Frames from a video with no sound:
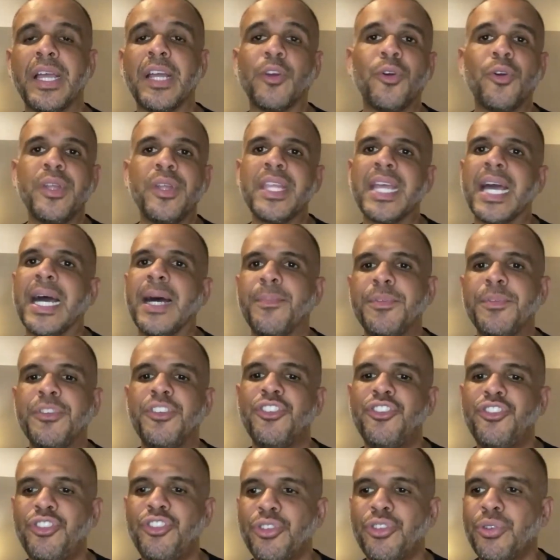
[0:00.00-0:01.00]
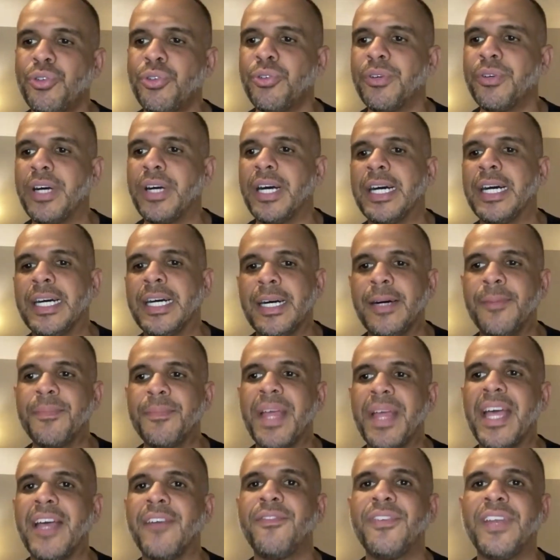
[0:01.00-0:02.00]
growing up, did you um,
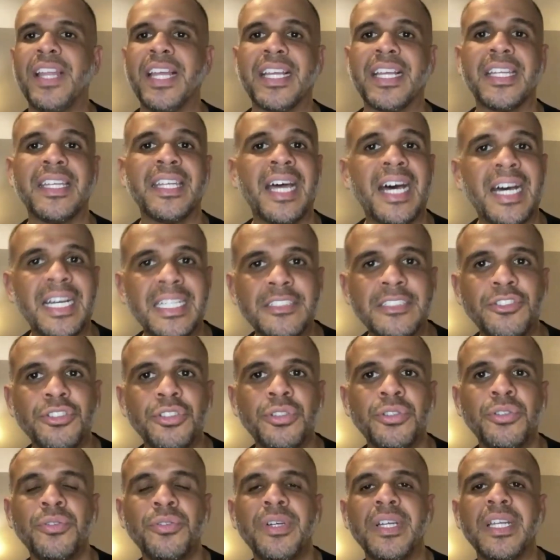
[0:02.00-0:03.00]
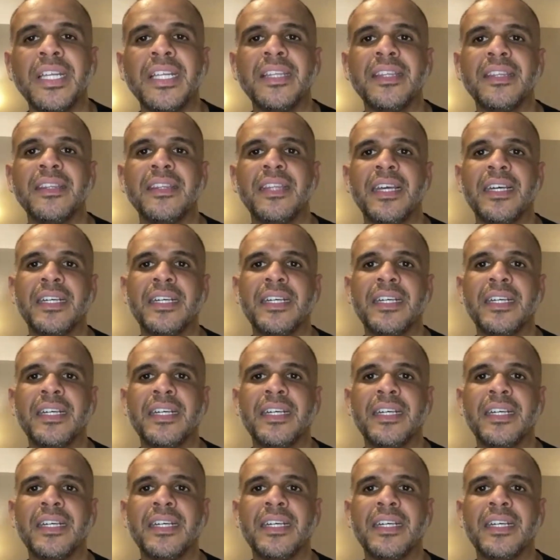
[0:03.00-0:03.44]
have like an idol in,